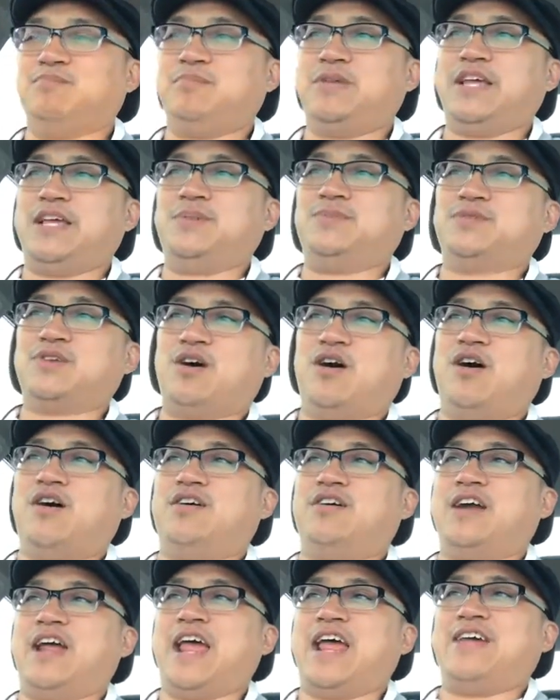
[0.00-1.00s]
Memes
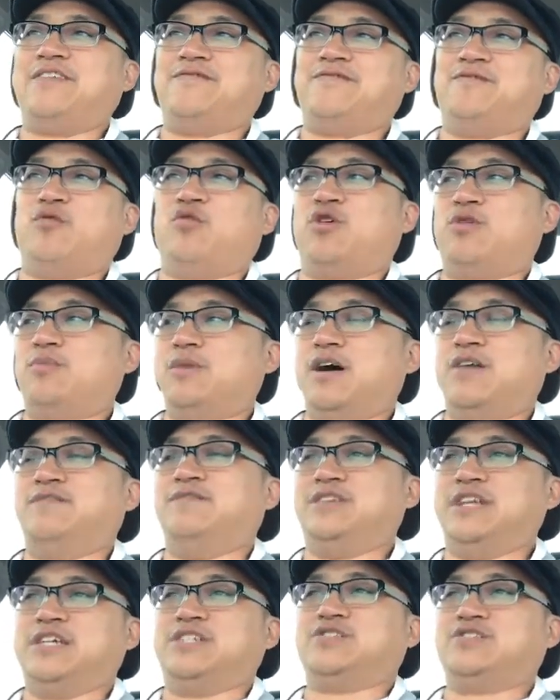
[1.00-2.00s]
are a form
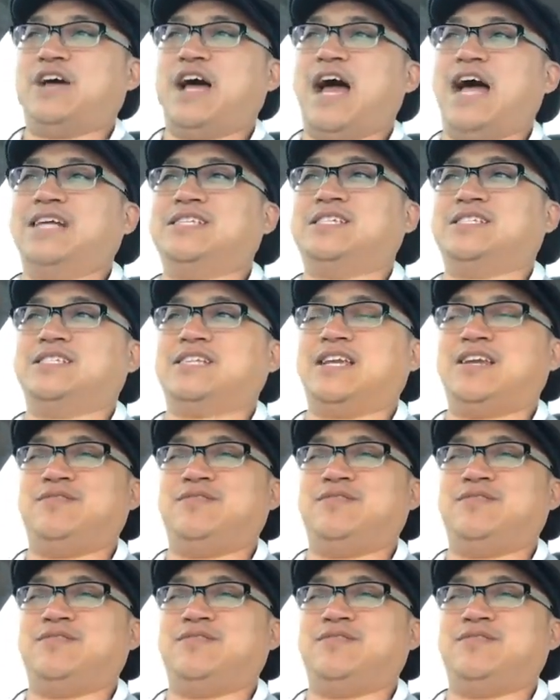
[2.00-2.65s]
of digital assets,